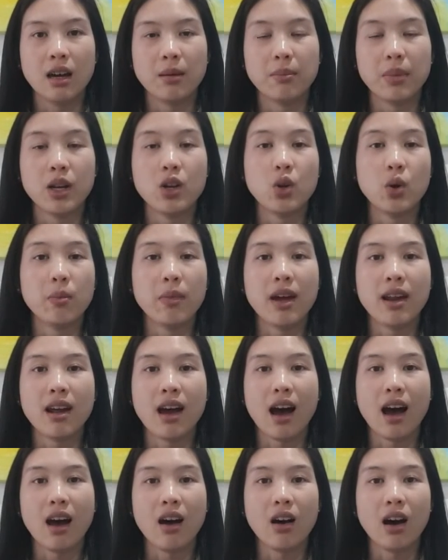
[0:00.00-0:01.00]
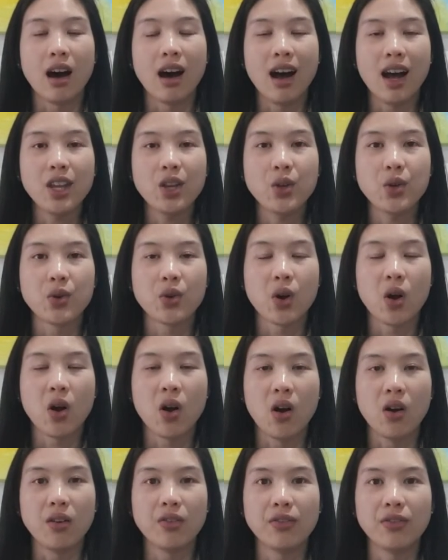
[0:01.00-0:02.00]
But no matter how hard you
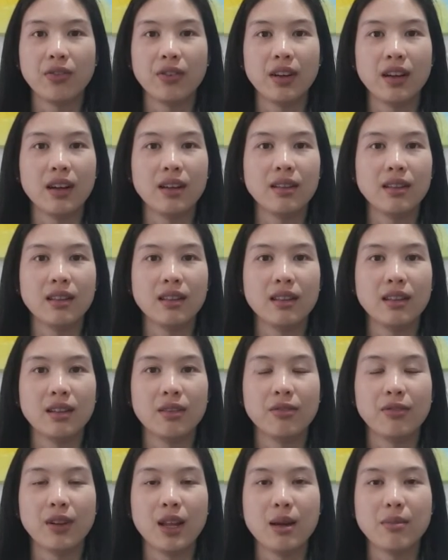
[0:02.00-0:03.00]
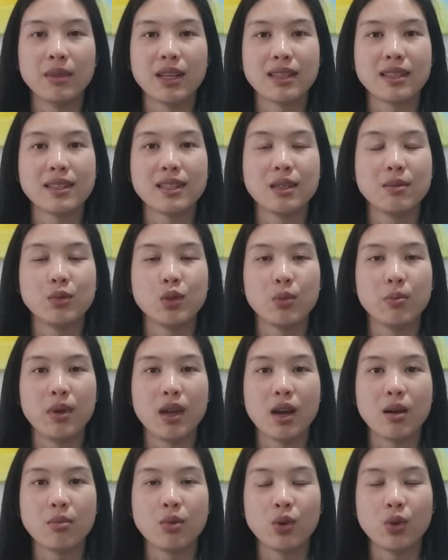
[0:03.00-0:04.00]
cough, the phlegm doesn't seem to
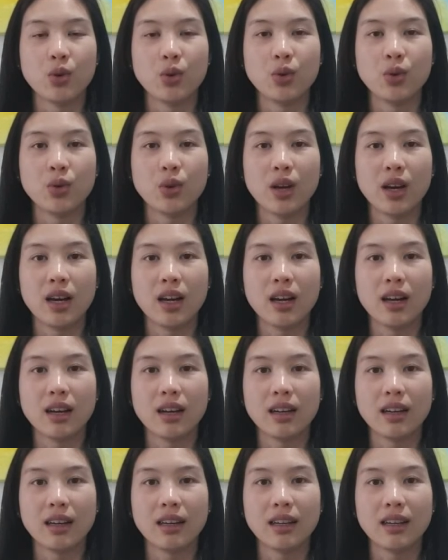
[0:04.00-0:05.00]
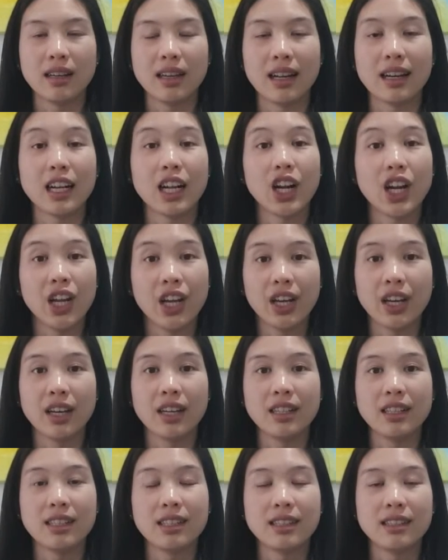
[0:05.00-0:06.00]
be able to get
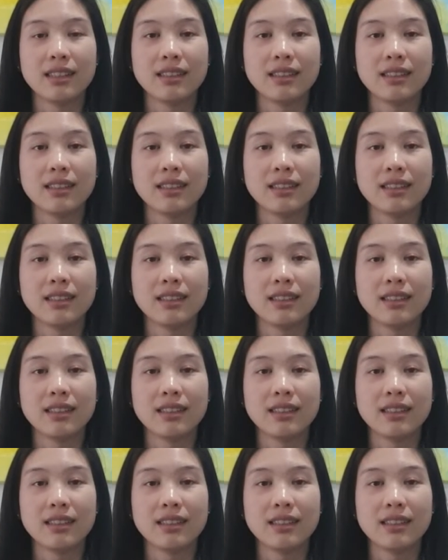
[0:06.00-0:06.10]
cleared.